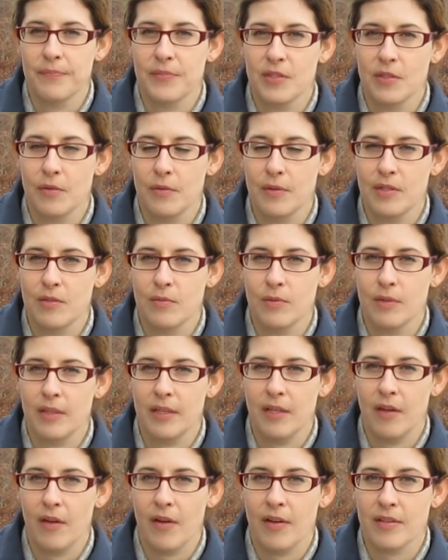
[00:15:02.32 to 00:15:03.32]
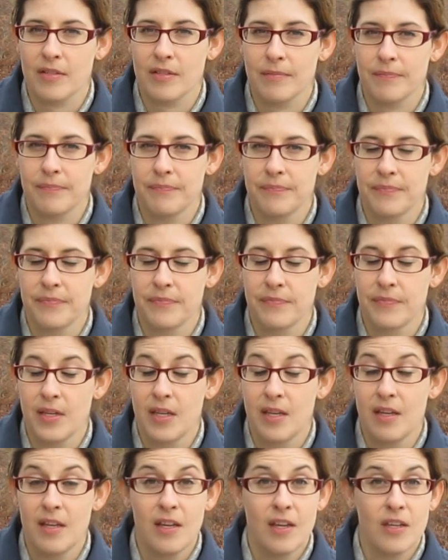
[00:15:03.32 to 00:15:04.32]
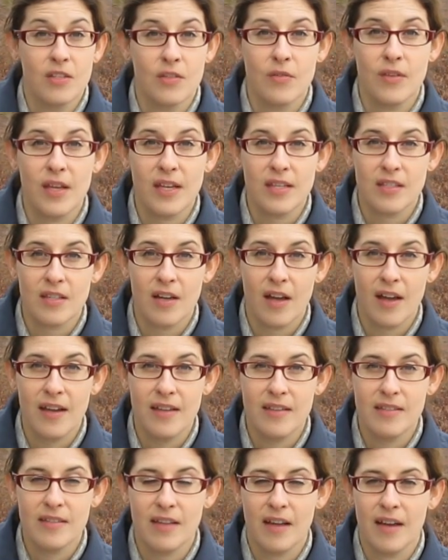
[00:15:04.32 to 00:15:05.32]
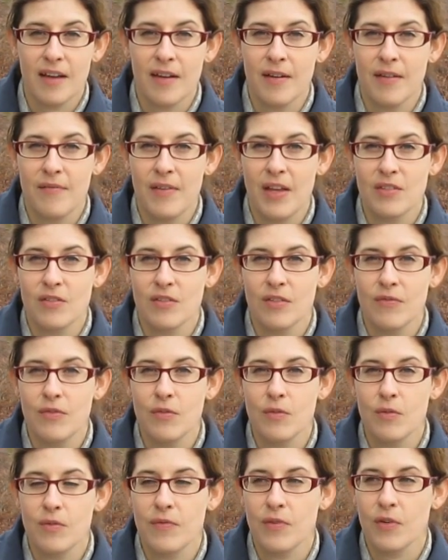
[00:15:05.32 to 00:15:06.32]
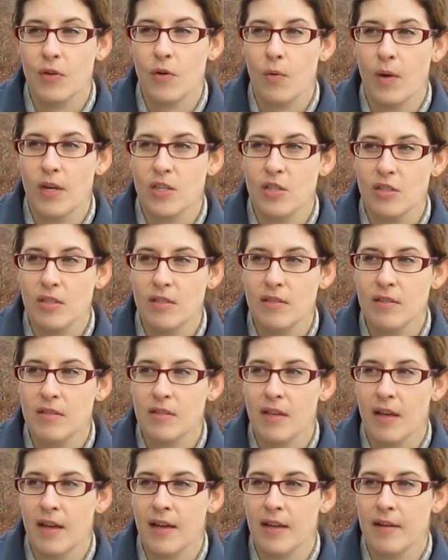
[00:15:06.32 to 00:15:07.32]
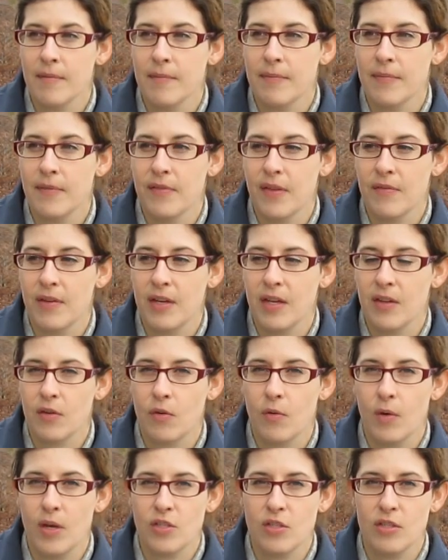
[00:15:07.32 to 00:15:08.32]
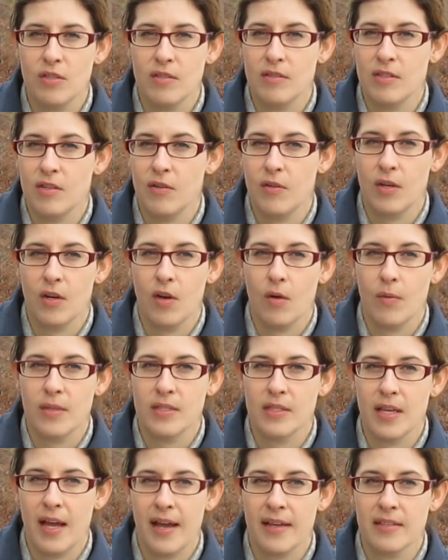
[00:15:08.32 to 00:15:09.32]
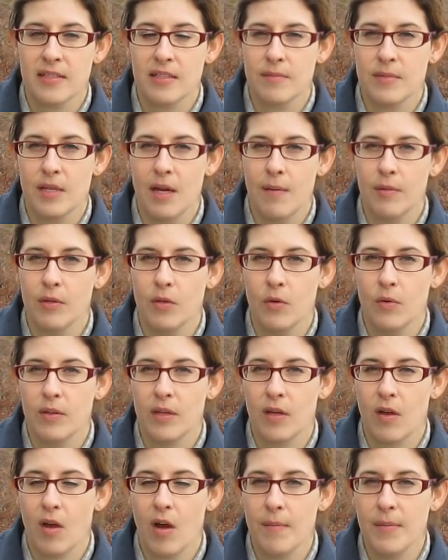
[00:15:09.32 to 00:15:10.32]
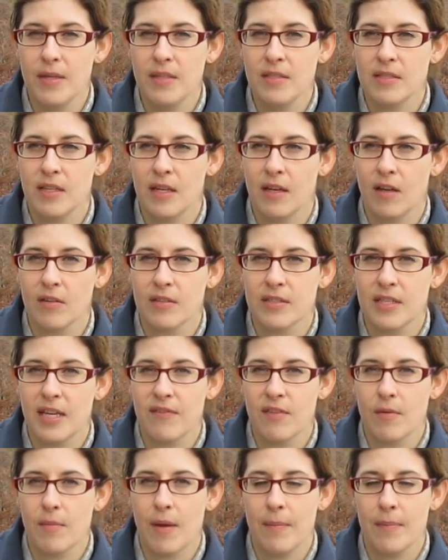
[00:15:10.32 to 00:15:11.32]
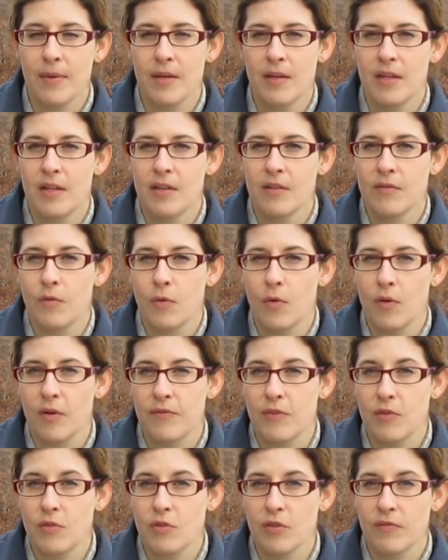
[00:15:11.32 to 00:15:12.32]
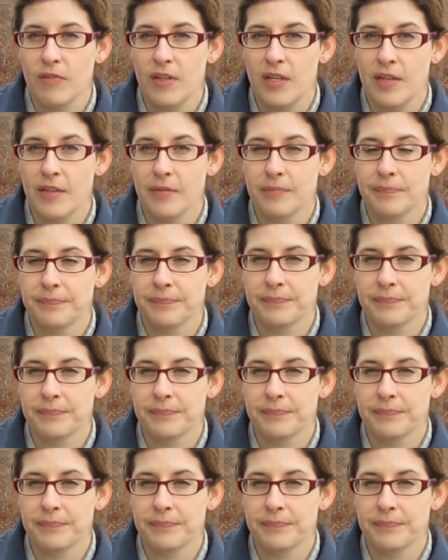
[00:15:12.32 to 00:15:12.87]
So it's really awesome. So thanks guys, uh, I've answered a few of your questions. Um, if you have any other questions, you know, you can always ask them down below in the comments, and I'll save them up for a future video.